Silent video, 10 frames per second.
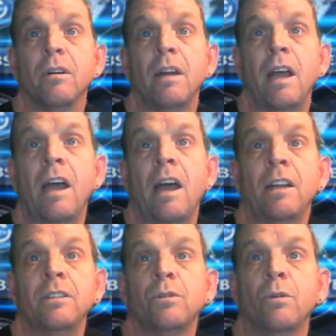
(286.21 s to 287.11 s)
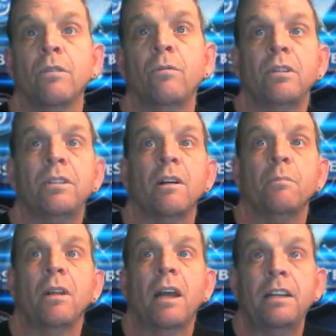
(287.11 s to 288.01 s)
and sort of what they're
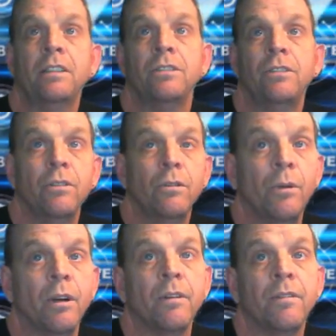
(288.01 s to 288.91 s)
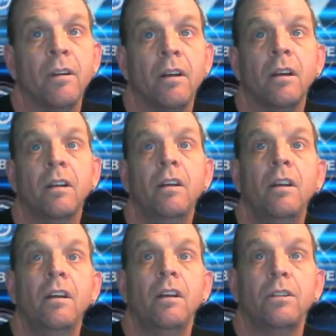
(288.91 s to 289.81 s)
planning to do with
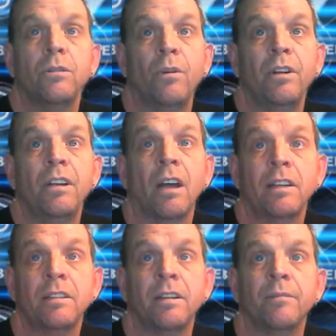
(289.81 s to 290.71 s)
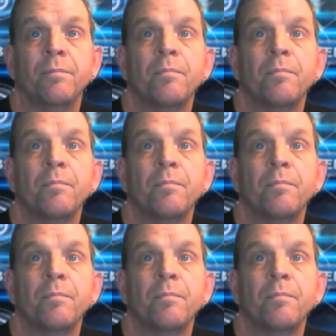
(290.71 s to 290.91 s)
2019.